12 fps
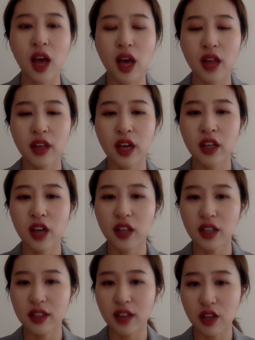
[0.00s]
Then I got
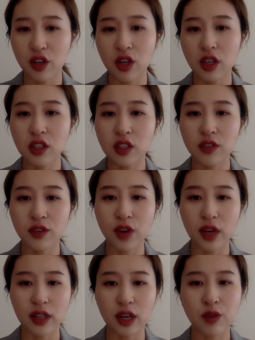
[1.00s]
another interview
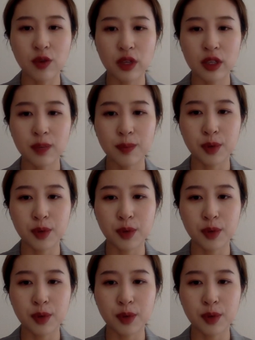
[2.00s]
and I really